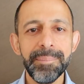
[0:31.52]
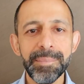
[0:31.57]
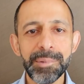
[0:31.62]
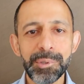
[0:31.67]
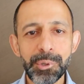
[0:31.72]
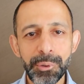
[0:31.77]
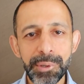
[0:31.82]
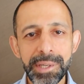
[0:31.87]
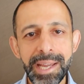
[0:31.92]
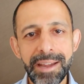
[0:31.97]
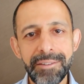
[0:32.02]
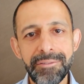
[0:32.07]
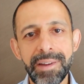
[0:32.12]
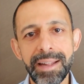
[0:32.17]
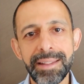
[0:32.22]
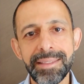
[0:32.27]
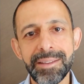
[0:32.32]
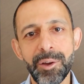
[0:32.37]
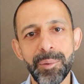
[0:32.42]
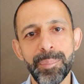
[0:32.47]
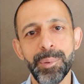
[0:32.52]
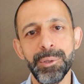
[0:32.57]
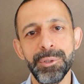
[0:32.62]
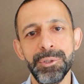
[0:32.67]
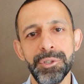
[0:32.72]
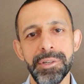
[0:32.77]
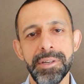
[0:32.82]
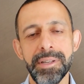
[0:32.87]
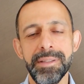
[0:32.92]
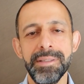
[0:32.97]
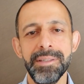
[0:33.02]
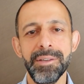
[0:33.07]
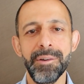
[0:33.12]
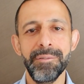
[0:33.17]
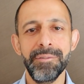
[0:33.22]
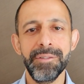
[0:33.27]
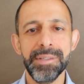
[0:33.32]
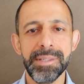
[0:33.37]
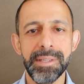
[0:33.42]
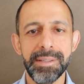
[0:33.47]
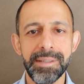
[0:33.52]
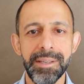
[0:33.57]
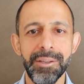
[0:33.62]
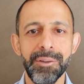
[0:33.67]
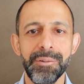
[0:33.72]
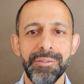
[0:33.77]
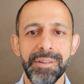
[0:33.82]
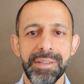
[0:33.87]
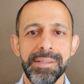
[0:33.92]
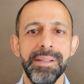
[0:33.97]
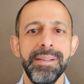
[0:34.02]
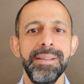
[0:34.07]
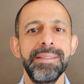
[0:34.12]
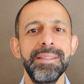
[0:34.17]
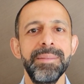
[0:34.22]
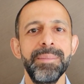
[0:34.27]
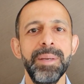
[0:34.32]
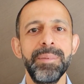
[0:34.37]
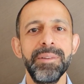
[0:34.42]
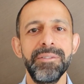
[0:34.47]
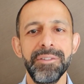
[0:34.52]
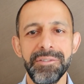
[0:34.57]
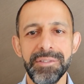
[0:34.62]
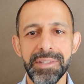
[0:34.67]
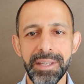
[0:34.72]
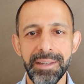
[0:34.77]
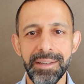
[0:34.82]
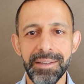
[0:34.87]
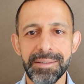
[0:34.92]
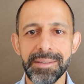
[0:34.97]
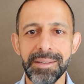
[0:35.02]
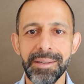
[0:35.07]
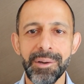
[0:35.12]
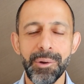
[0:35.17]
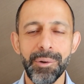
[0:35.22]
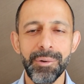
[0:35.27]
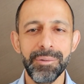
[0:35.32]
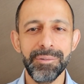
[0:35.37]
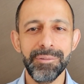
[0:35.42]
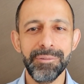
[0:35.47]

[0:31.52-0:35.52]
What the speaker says: Tony, I've had the opportunity of visiting your facility maybe 15 years ago.